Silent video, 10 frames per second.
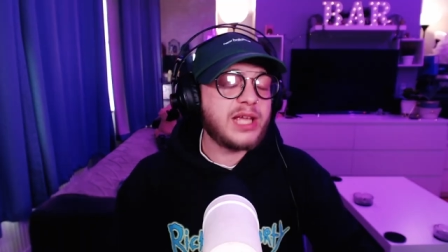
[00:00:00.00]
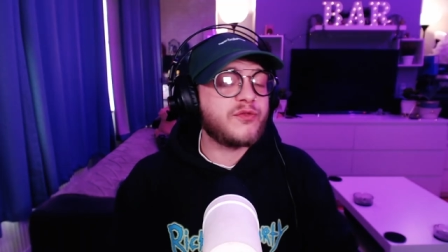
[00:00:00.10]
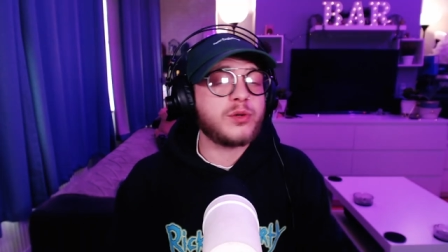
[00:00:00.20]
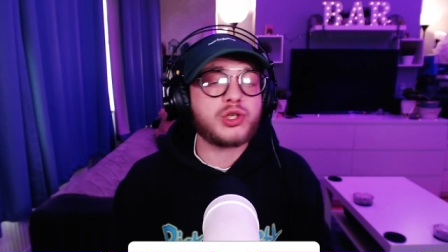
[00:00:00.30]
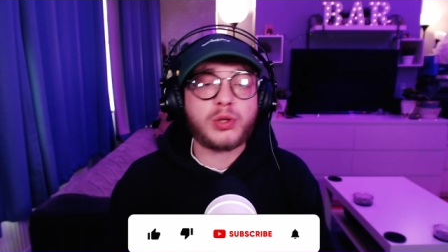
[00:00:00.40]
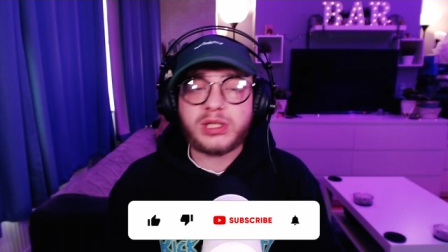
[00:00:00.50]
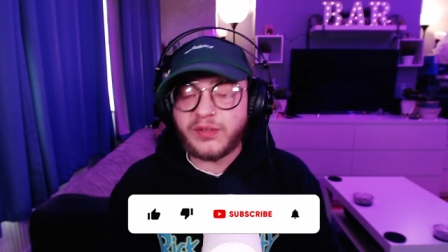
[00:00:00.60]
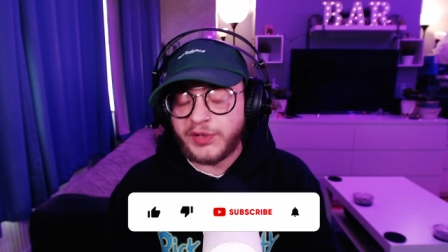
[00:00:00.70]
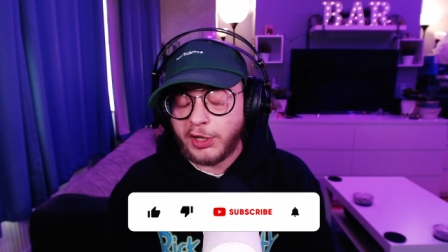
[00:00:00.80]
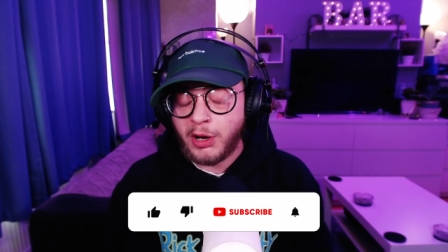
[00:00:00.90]
If you enjoyed the
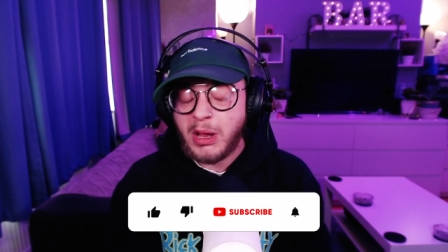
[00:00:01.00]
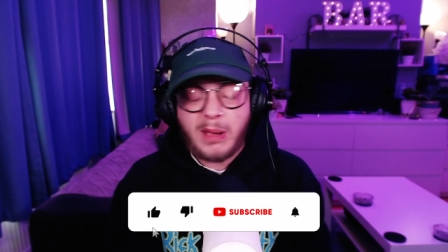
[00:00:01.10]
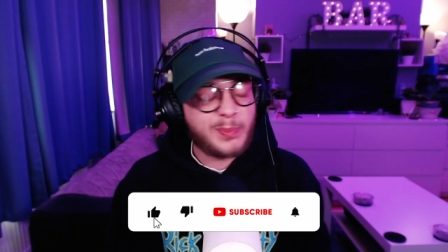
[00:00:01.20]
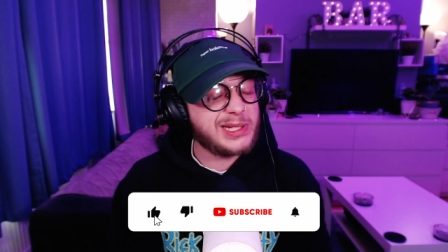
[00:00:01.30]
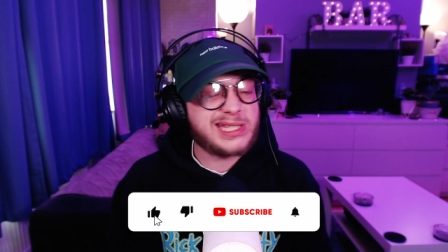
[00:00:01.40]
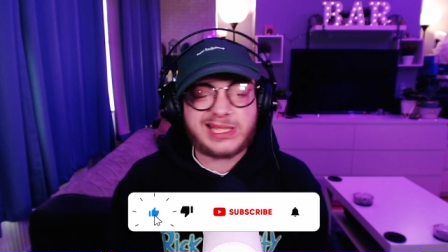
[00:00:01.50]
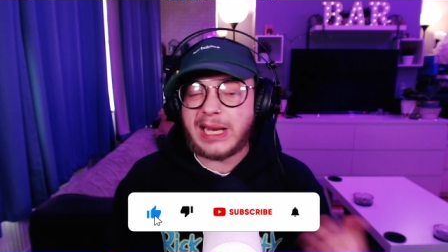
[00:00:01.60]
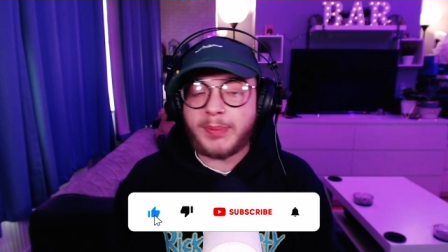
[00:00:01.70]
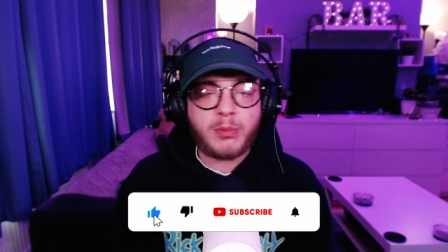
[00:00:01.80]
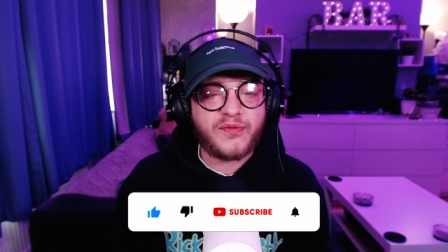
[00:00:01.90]
video, please
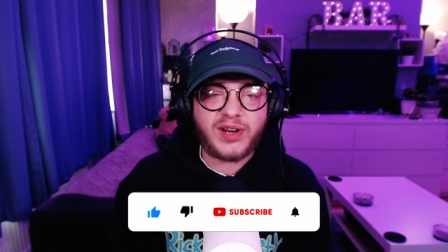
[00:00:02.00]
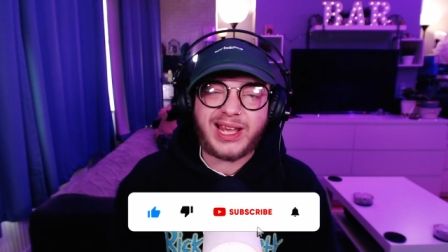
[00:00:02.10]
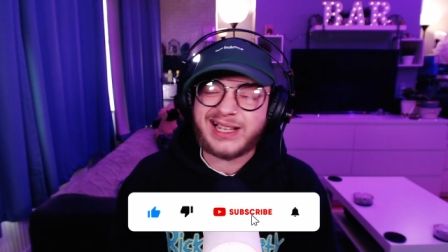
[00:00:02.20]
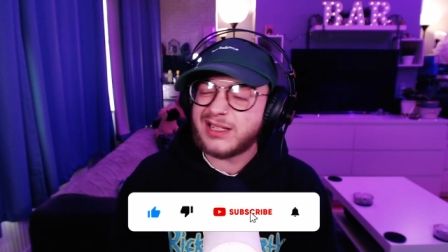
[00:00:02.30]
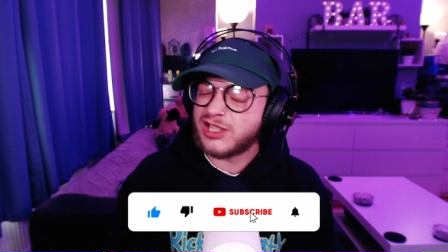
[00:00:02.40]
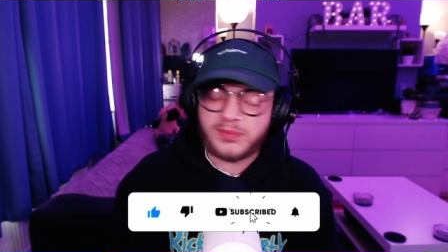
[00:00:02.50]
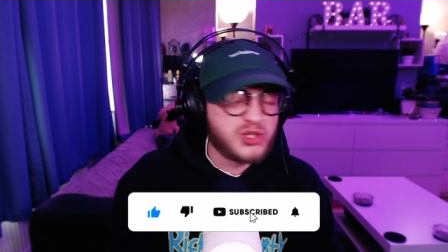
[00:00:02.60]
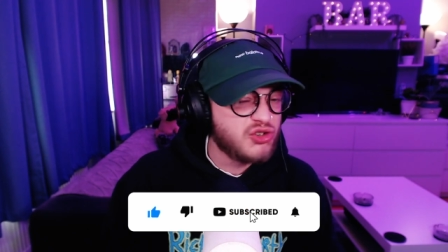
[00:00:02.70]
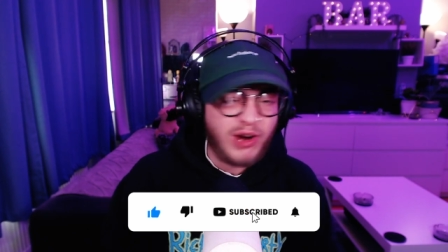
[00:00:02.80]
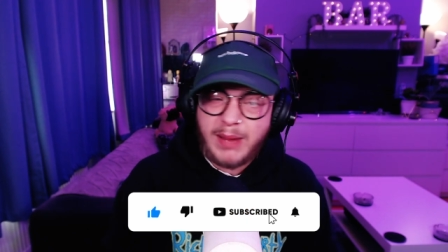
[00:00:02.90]
slap it with a like,
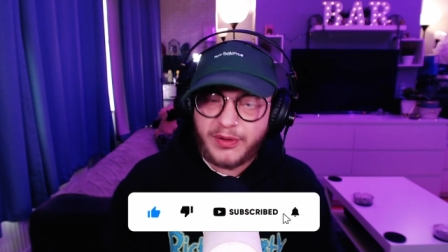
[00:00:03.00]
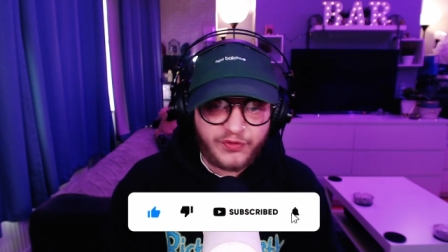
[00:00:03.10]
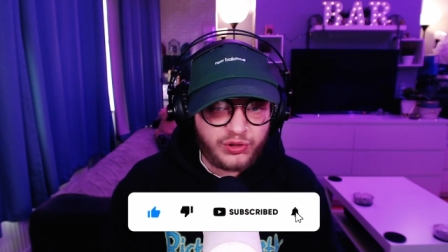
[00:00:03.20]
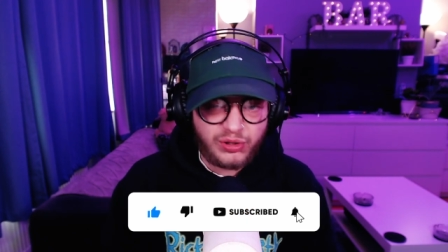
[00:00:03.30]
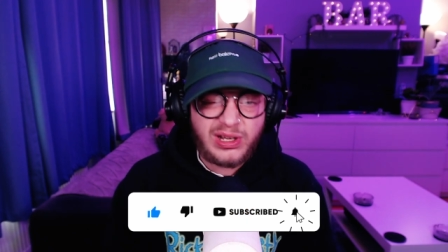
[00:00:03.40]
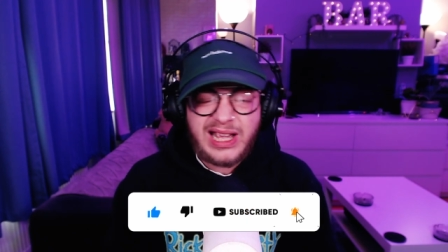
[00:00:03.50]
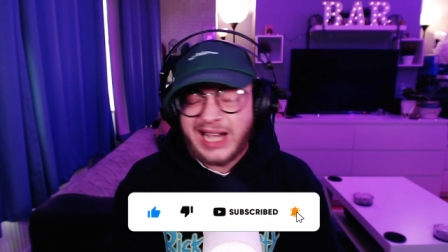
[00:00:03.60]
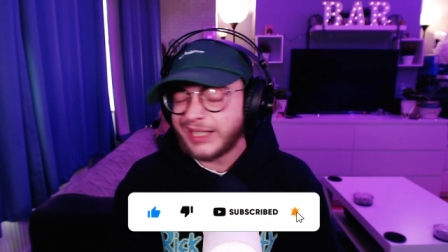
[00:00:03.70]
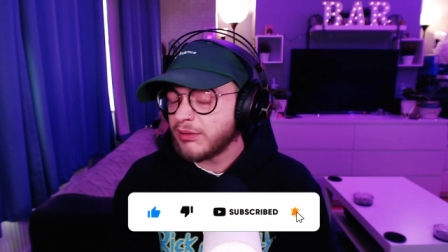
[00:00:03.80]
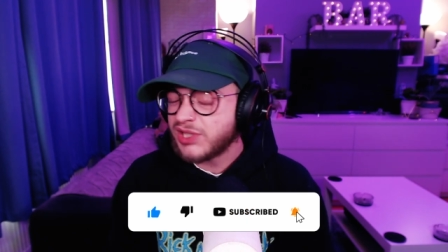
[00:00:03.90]
subscribe if you're new,
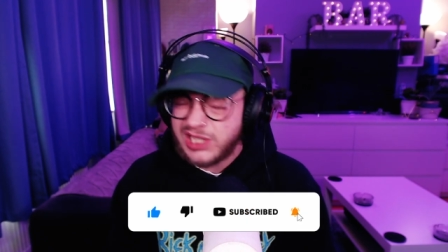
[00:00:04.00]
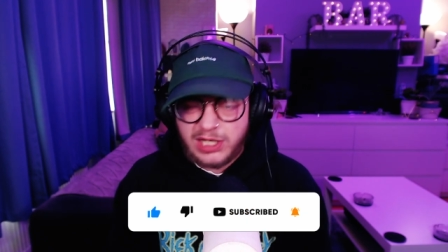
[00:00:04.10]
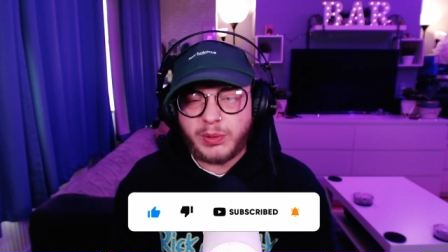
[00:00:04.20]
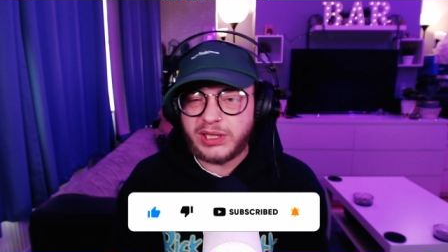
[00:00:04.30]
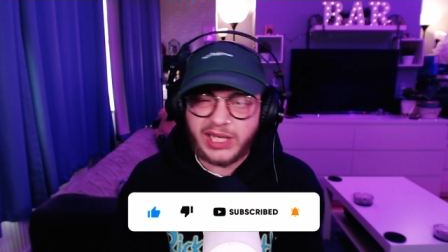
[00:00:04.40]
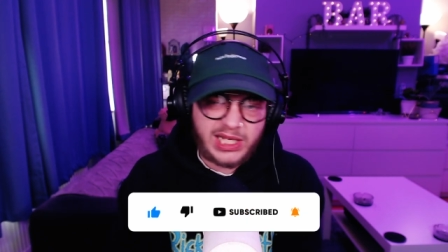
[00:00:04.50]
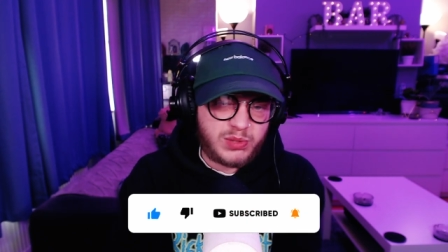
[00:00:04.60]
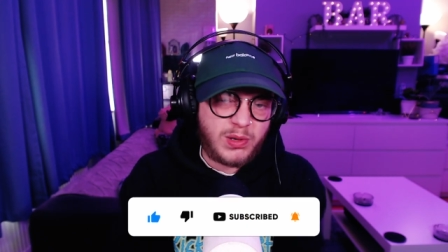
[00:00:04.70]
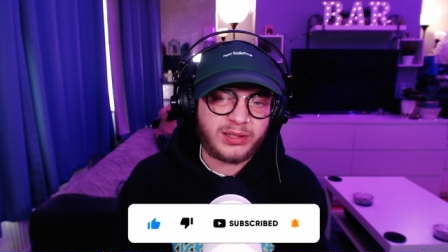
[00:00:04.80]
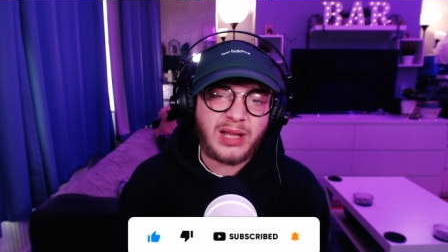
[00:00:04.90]
and I'll see you in the next one.